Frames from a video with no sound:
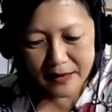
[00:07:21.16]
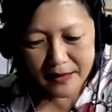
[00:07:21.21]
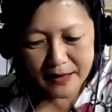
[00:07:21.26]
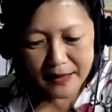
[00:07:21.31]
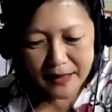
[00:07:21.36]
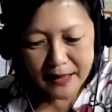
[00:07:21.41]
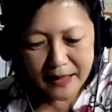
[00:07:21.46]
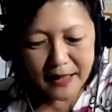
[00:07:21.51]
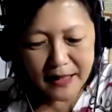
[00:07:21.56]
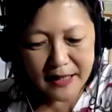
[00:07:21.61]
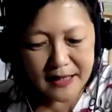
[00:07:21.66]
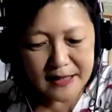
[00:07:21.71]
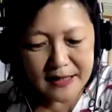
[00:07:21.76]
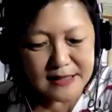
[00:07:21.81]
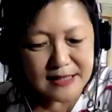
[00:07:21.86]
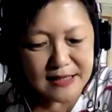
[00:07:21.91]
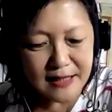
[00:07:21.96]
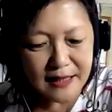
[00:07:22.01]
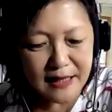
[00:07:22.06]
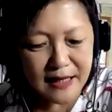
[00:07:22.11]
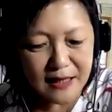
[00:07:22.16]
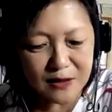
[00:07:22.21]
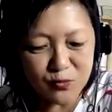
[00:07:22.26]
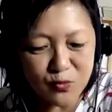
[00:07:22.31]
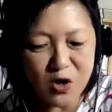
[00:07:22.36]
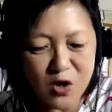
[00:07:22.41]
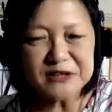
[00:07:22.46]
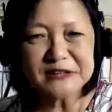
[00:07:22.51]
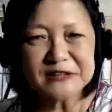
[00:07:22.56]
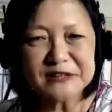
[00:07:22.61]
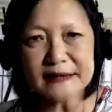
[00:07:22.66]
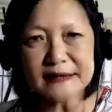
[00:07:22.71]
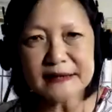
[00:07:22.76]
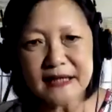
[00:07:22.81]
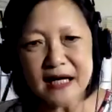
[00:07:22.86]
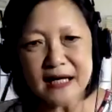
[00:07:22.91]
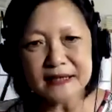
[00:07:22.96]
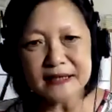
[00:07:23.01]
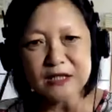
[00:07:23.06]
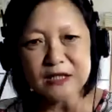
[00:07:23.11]
And I wanted a kind
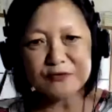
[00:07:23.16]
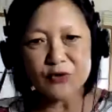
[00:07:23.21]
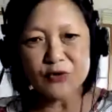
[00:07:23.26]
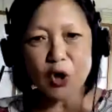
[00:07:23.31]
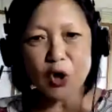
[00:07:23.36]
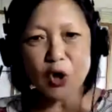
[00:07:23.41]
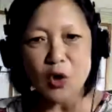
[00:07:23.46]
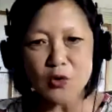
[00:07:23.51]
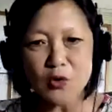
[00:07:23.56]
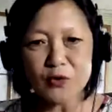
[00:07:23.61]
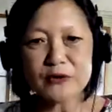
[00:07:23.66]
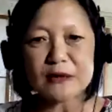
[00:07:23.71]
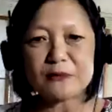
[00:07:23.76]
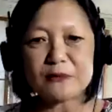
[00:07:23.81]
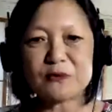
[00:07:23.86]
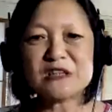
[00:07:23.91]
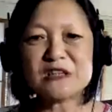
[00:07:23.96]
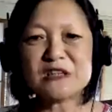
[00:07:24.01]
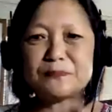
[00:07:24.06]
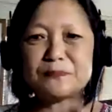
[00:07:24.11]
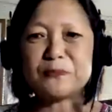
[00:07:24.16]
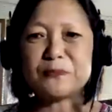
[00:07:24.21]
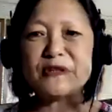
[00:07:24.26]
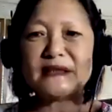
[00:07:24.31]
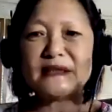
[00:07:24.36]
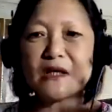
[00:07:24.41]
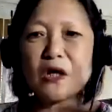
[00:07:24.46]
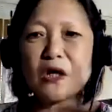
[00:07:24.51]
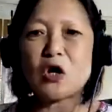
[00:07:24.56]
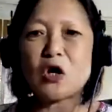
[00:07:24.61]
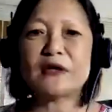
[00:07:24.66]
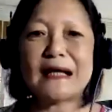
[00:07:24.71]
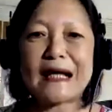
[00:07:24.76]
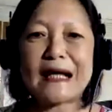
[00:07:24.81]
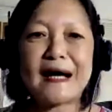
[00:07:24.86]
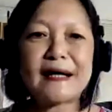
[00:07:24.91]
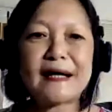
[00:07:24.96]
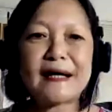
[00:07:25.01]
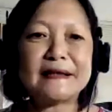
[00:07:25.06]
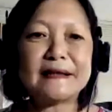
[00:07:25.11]
of code, I wanted to put it
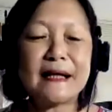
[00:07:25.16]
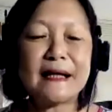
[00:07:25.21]
online.